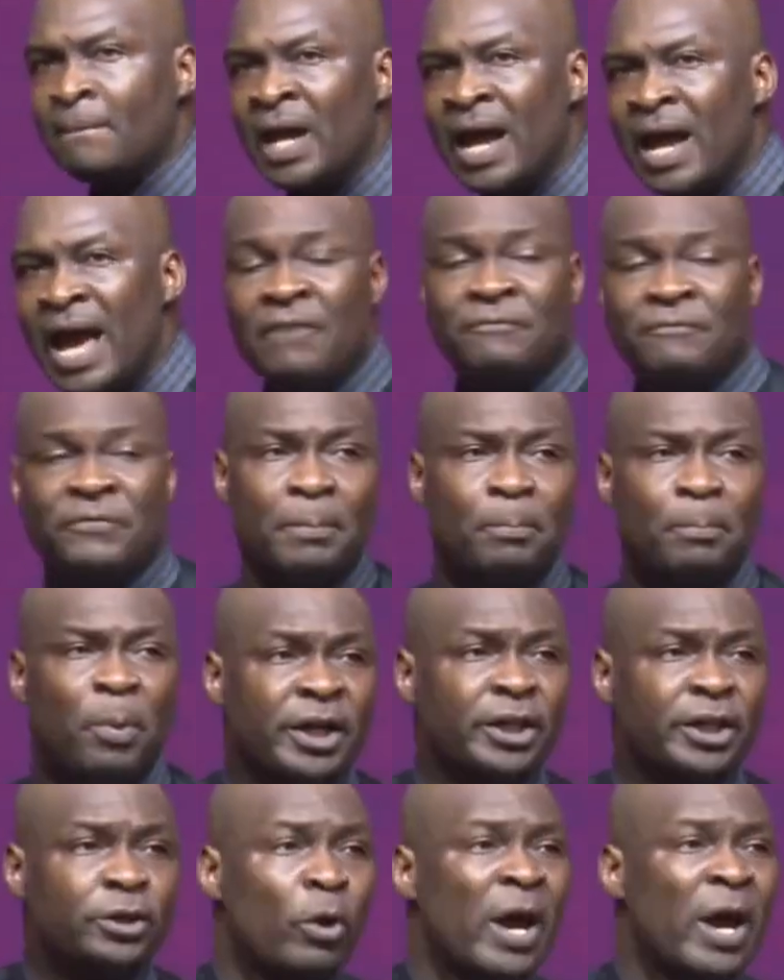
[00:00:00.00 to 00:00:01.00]

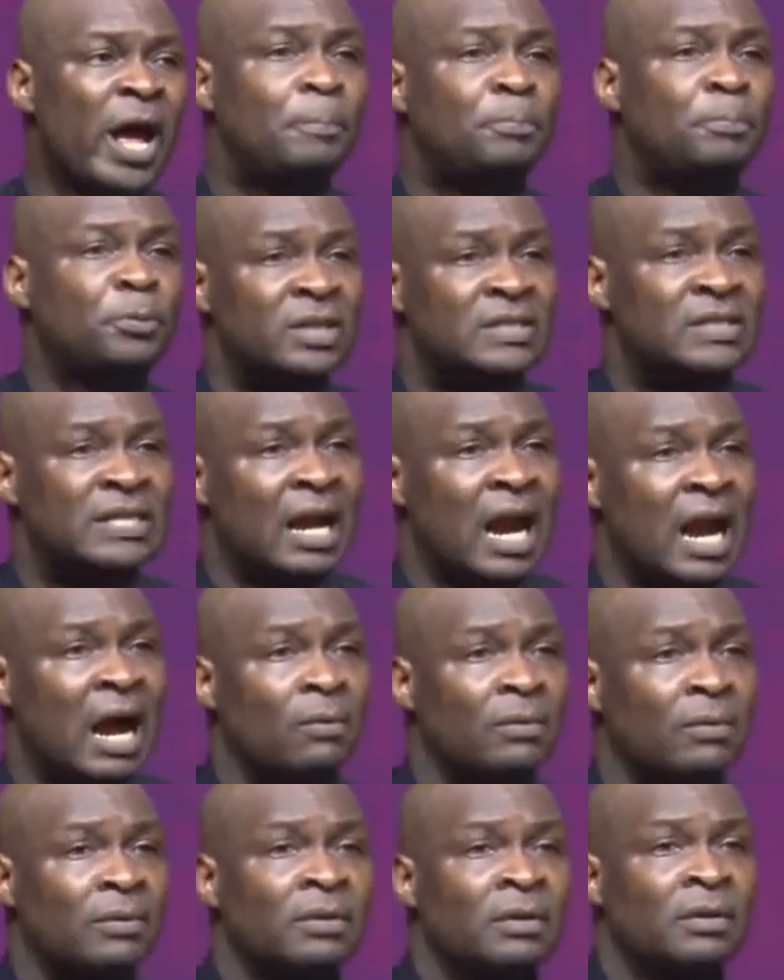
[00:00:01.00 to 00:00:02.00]
Everybody to help you is
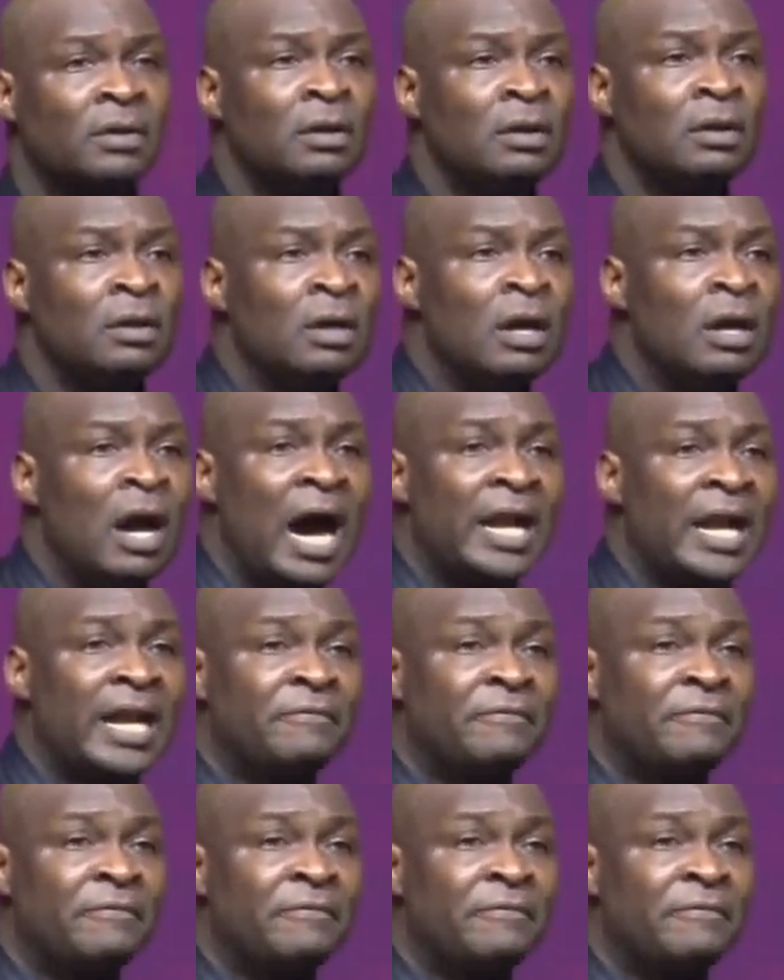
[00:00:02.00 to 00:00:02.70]
around and